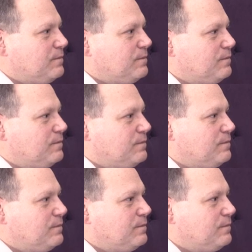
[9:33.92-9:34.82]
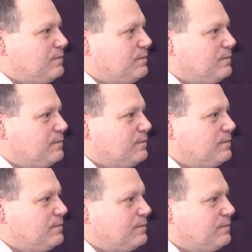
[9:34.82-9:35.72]

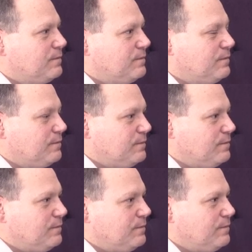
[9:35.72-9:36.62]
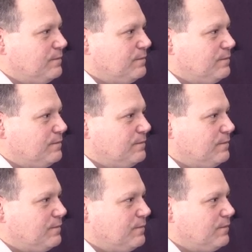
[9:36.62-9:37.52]

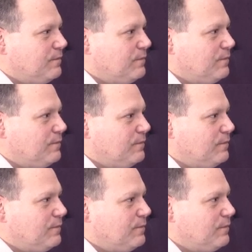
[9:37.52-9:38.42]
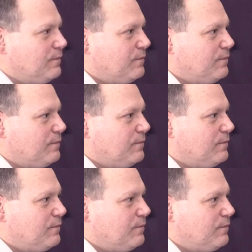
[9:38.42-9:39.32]

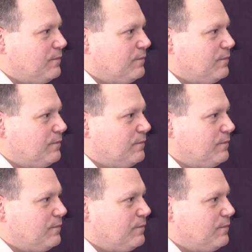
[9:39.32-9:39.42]
This person isn't speaking.